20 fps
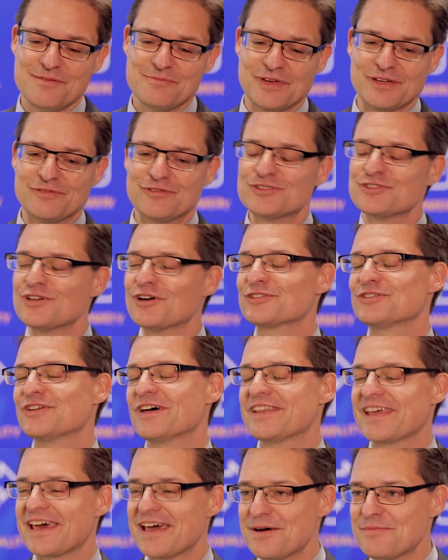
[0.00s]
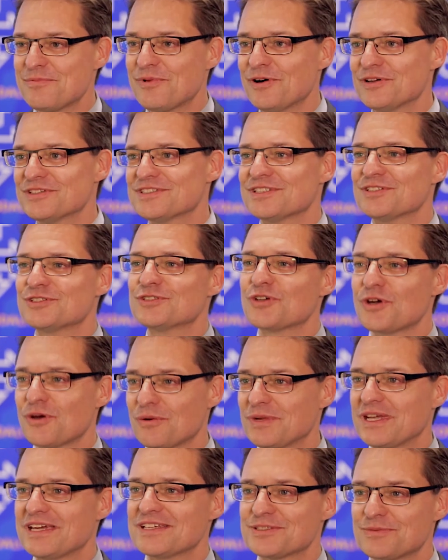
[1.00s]
If you talk to other airports in
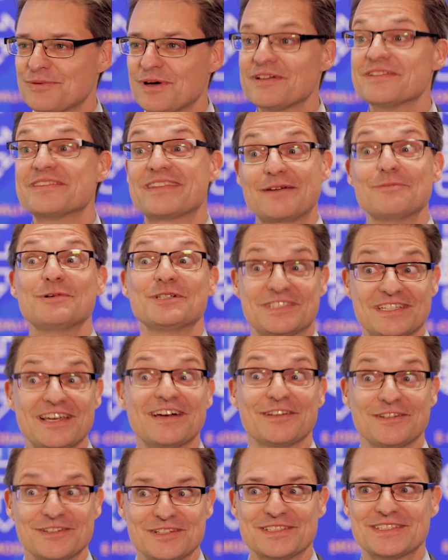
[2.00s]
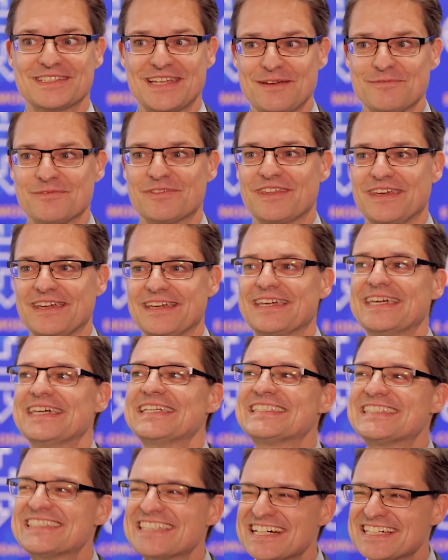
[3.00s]
Germany as well, they will tell you the same thing.
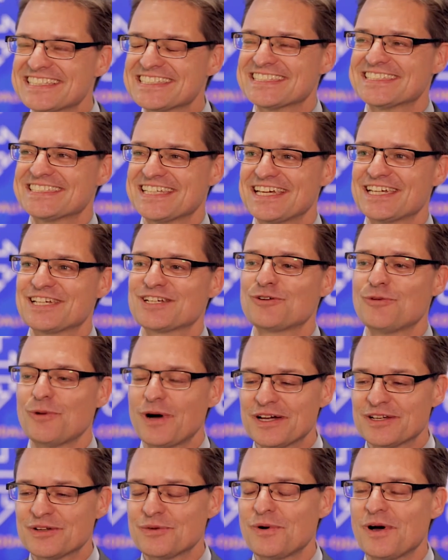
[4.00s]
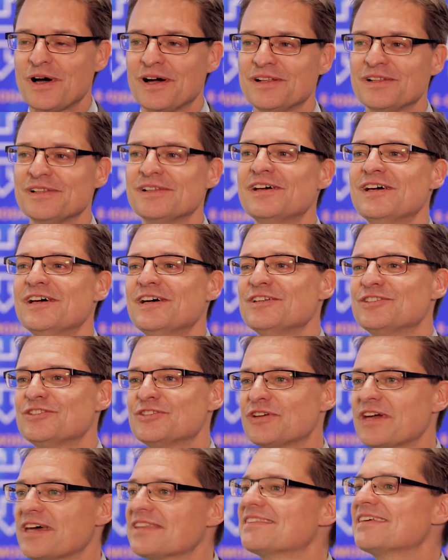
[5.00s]
It does take quite a while
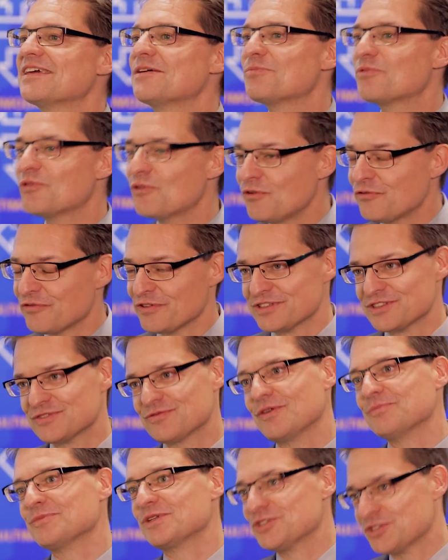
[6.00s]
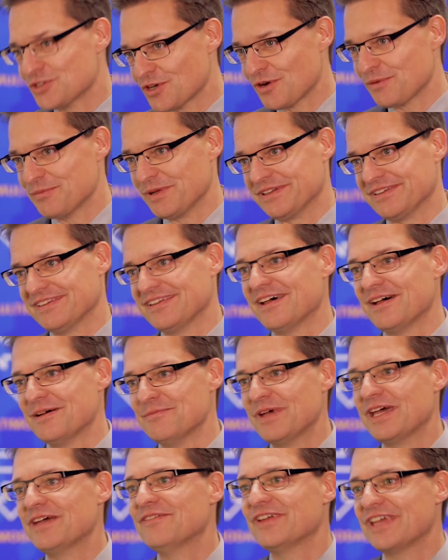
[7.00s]
to get the approvals from the German
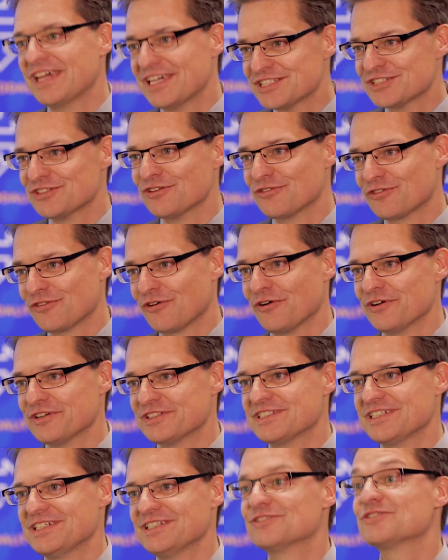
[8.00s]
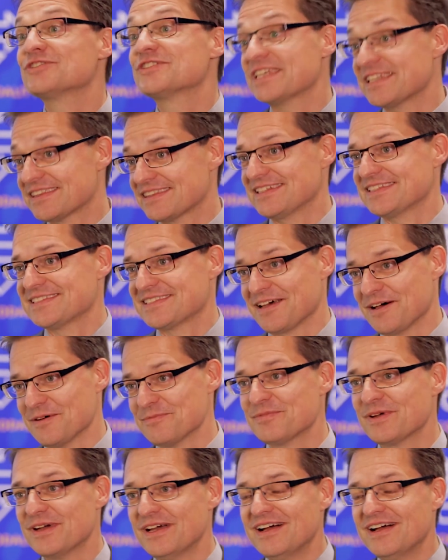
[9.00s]
aviation authority to set these up.